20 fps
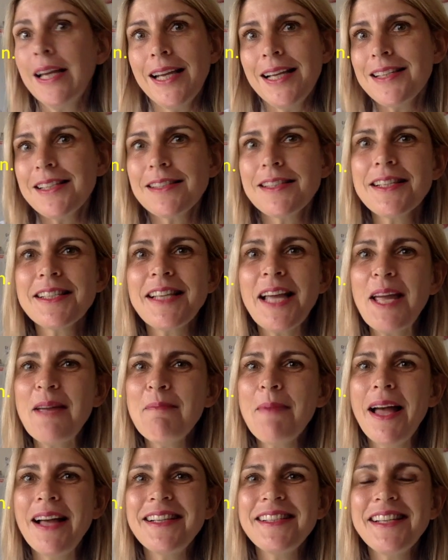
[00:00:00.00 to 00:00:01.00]
It's the
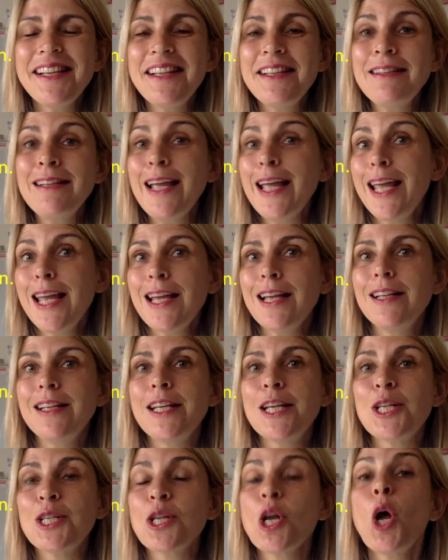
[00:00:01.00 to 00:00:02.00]
same as in
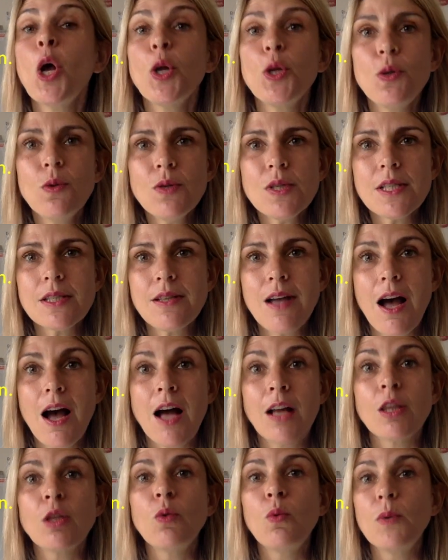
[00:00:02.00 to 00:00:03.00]
English. You
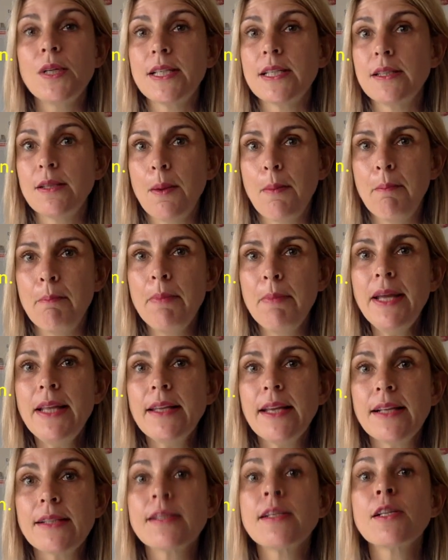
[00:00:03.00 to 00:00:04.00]
start with the
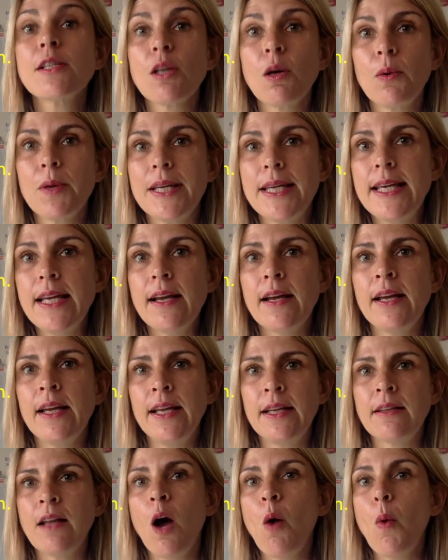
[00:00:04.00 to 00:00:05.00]
minutes, so here
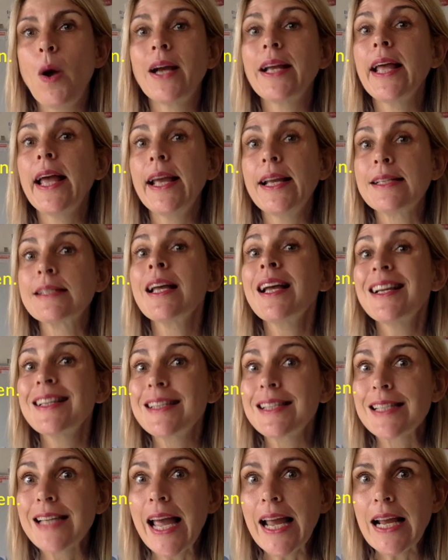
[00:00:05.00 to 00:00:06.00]
in our case
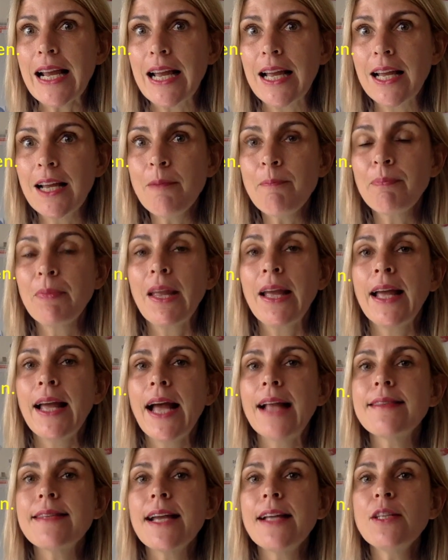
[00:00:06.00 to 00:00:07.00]
10,
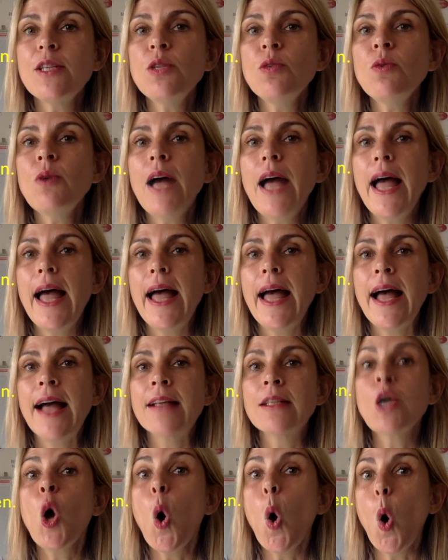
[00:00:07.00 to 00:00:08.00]
and then you
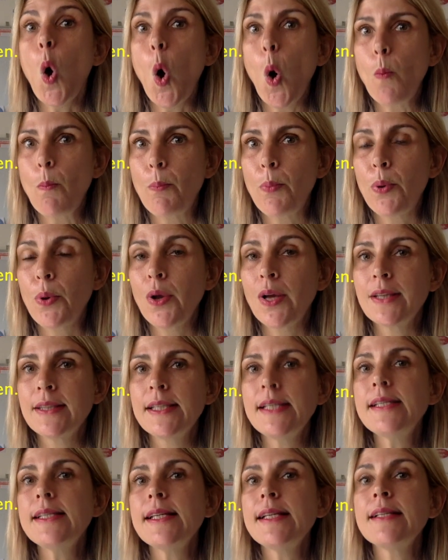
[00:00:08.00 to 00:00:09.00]
add op.
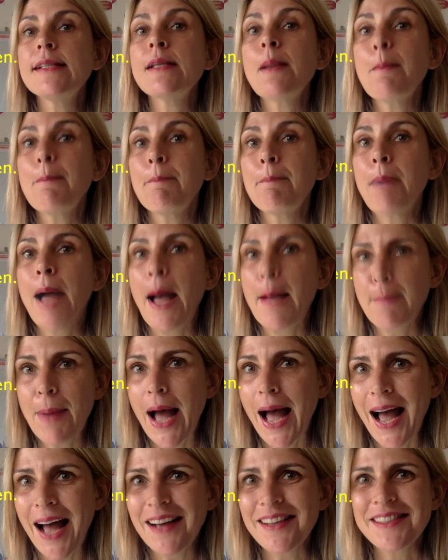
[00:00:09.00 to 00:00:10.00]
This is a
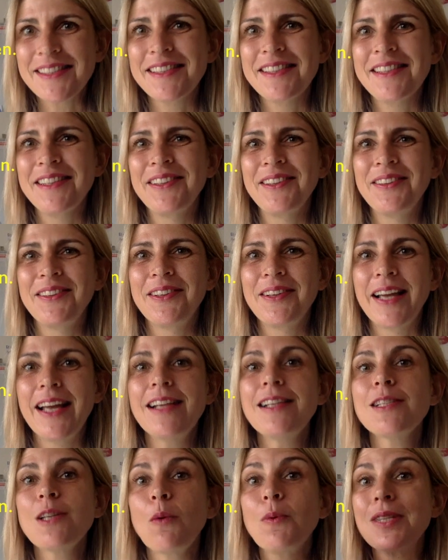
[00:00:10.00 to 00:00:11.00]
past.
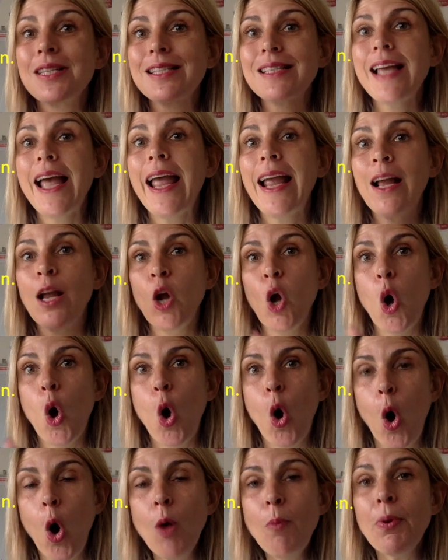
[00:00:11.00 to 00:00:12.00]
Okay, so 10
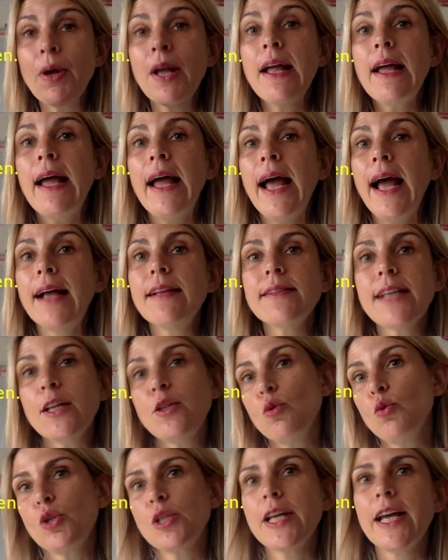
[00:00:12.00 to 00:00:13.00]
op, and then
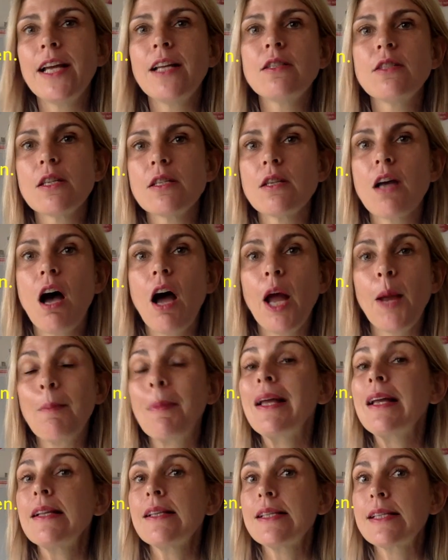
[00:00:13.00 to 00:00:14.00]
you say the time
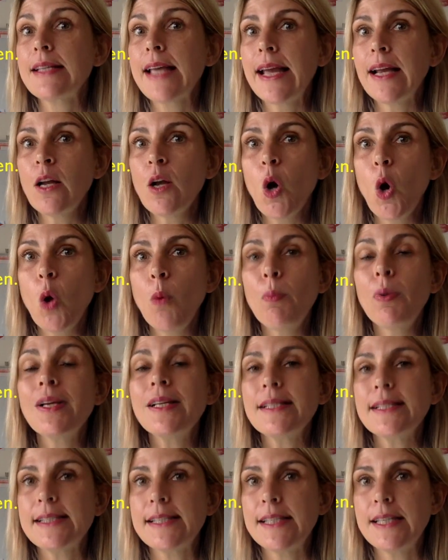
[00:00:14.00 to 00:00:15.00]
10 op
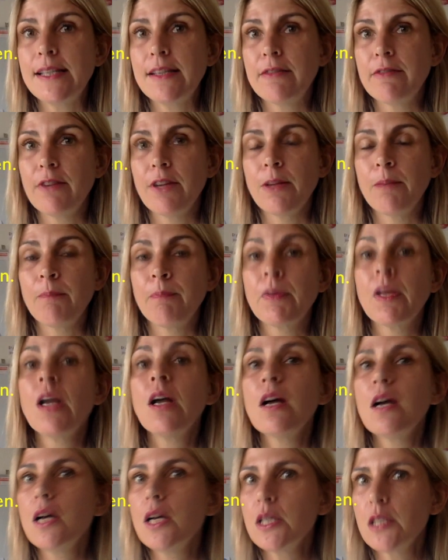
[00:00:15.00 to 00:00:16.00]
7.
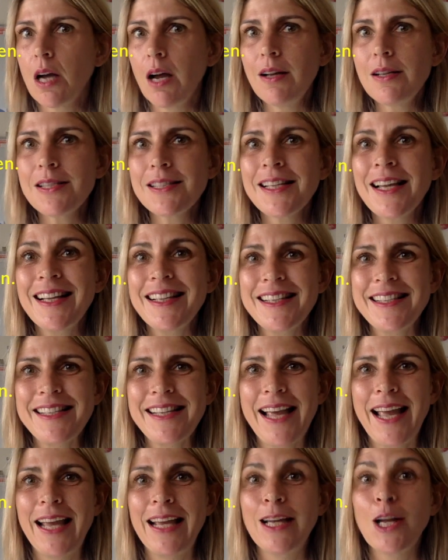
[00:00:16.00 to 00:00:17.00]
Het is
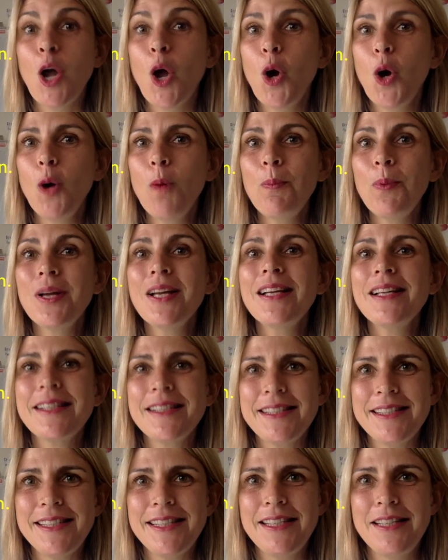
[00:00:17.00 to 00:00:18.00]
10 op
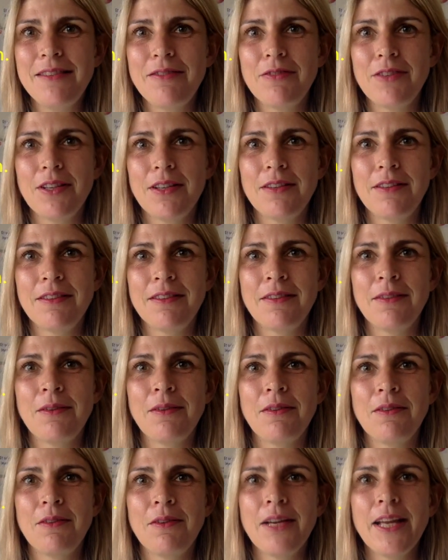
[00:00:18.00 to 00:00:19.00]
7.
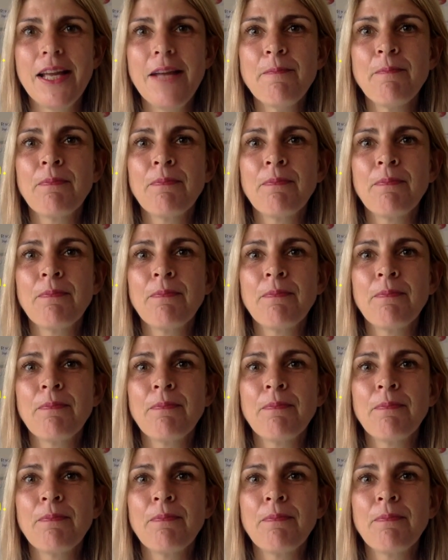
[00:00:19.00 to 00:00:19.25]
Okay?